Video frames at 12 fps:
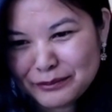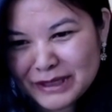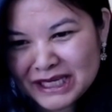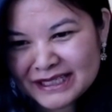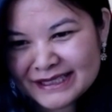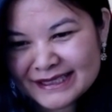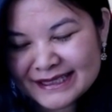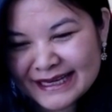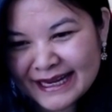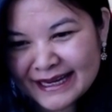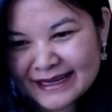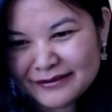meat
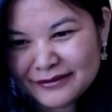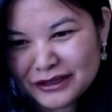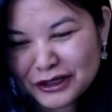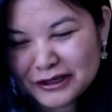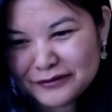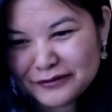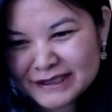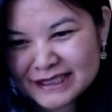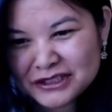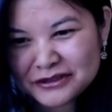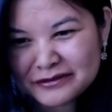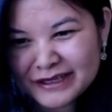and
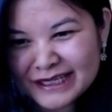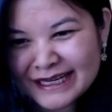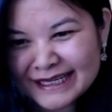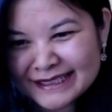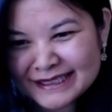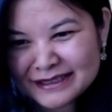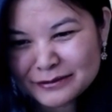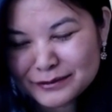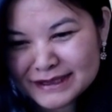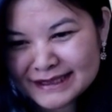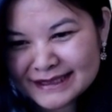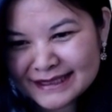non-vegetarian
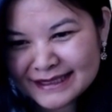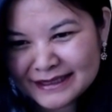items